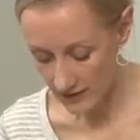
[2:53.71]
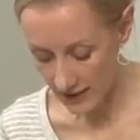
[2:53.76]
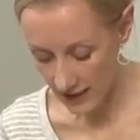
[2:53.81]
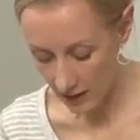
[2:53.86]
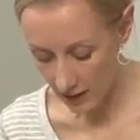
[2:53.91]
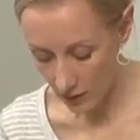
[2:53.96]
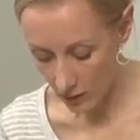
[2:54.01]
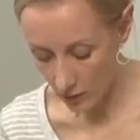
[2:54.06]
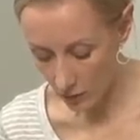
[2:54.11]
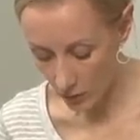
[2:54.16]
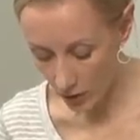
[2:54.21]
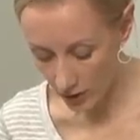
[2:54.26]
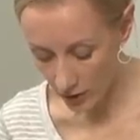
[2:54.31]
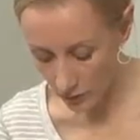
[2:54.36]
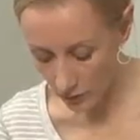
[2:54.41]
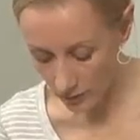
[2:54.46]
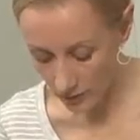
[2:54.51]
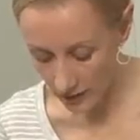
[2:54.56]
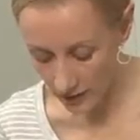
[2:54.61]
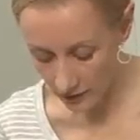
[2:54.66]
Now, what
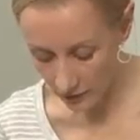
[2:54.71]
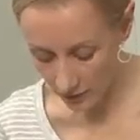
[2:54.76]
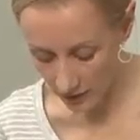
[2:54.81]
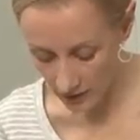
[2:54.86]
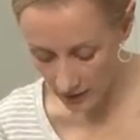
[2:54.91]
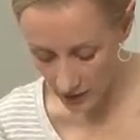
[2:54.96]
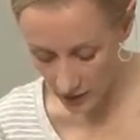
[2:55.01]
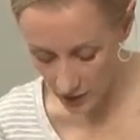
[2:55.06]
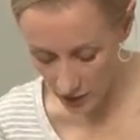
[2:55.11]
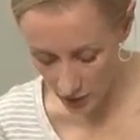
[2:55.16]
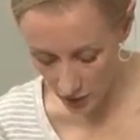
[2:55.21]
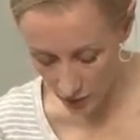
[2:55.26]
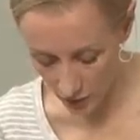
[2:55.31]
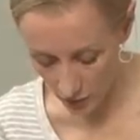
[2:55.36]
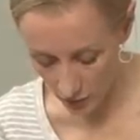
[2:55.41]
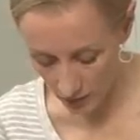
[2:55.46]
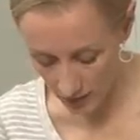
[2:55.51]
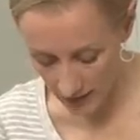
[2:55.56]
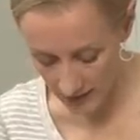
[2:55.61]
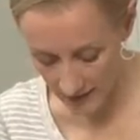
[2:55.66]
you're really trying to
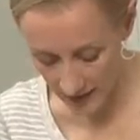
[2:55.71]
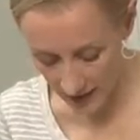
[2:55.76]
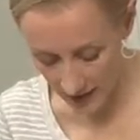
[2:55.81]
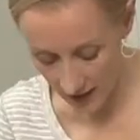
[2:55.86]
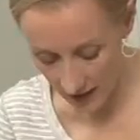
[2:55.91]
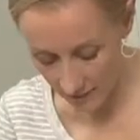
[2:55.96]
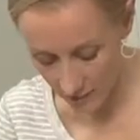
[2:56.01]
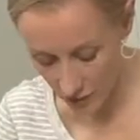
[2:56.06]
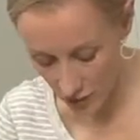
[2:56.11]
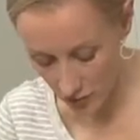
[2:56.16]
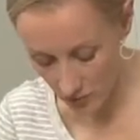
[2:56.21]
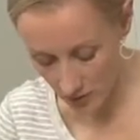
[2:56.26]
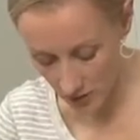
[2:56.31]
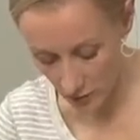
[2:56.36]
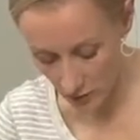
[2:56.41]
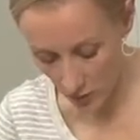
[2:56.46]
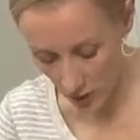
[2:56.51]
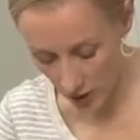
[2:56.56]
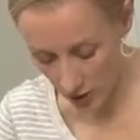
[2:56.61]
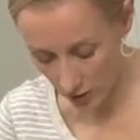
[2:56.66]
do is not have too
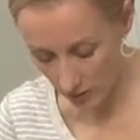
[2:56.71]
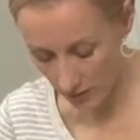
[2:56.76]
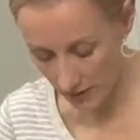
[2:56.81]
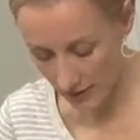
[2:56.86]
much water,